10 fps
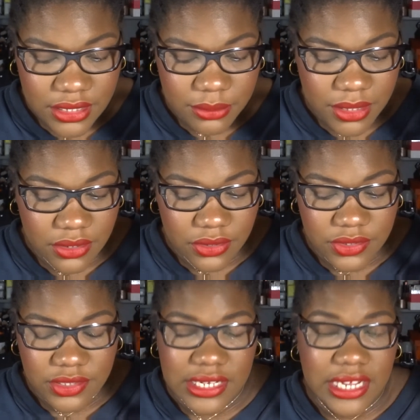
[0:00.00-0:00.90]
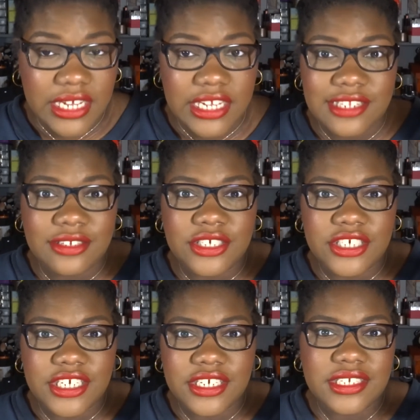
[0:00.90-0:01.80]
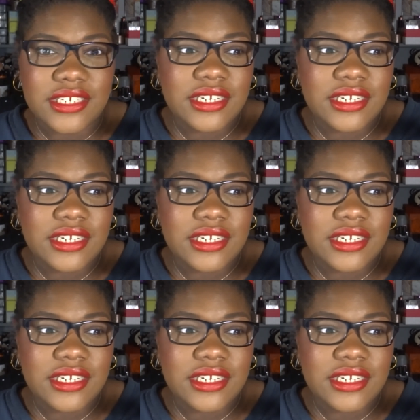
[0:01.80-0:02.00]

it because I hate the shade.